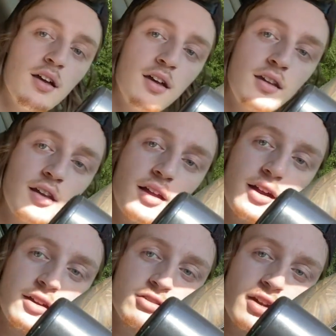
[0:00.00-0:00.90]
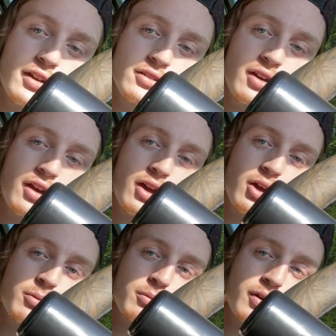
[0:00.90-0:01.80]
and the lighting's jacked
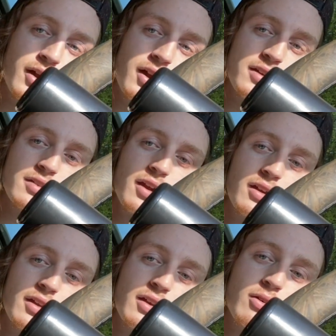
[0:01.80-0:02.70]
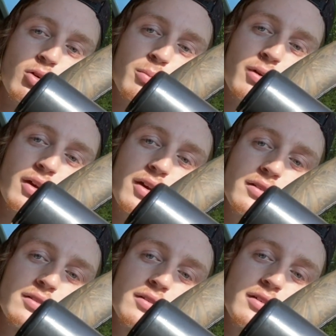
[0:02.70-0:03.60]
up. Raise Hell Eat
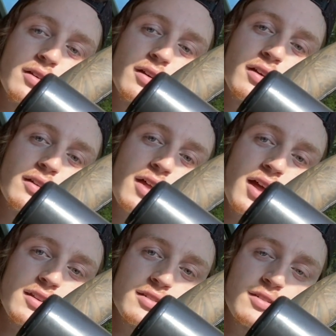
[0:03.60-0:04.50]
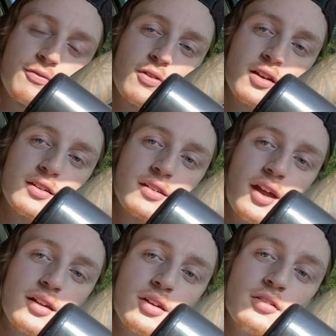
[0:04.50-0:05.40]
Cornbread. That is freaking
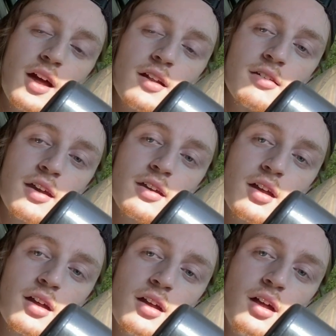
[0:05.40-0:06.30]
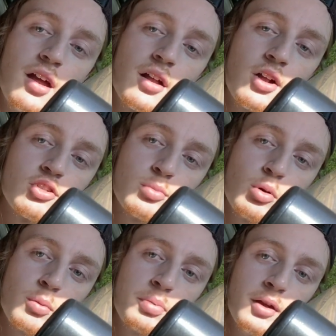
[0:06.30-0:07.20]
tight, dude. That is like country
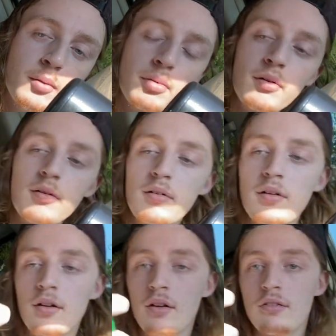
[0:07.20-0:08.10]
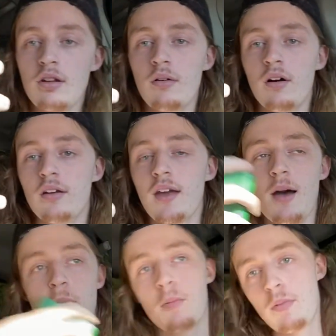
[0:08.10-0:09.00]
boy pimp. So uh, yeah,
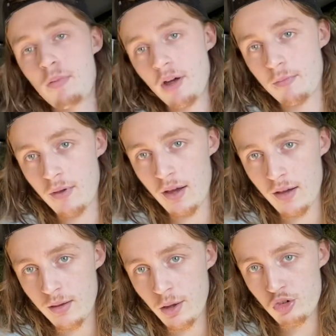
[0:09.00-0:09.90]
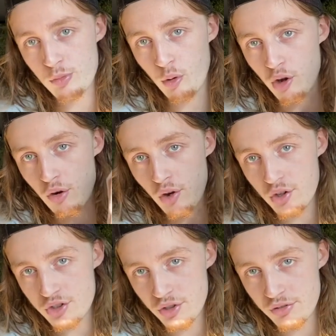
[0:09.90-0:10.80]
I'm gonna be putting my country boy
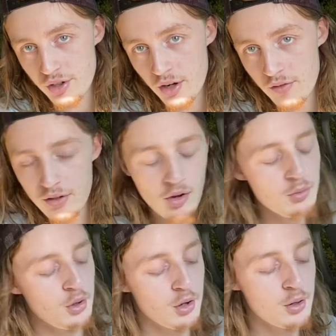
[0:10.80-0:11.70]
crump juice in here if you know what I'm talking